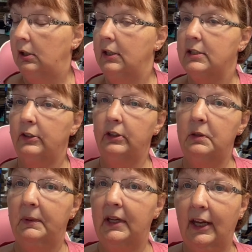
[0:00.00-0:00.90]
Is there
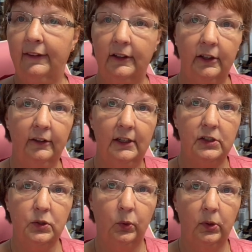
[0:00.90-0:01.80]
anybody out there that is
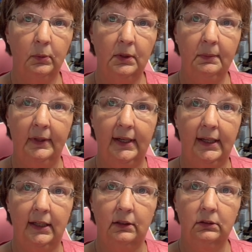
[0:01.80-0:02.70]
horrible at
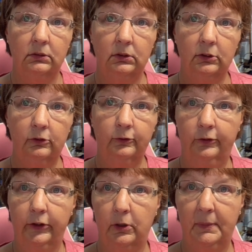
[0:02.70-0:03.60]
planning for
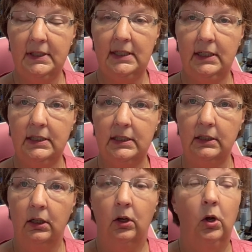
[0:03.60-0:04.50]
your business,
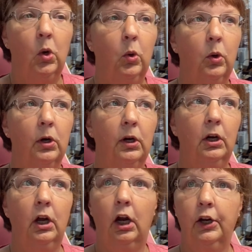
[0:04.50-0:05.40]
or
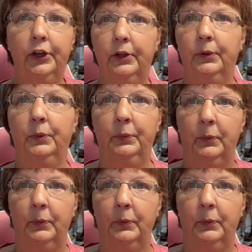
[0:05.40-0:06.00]
are you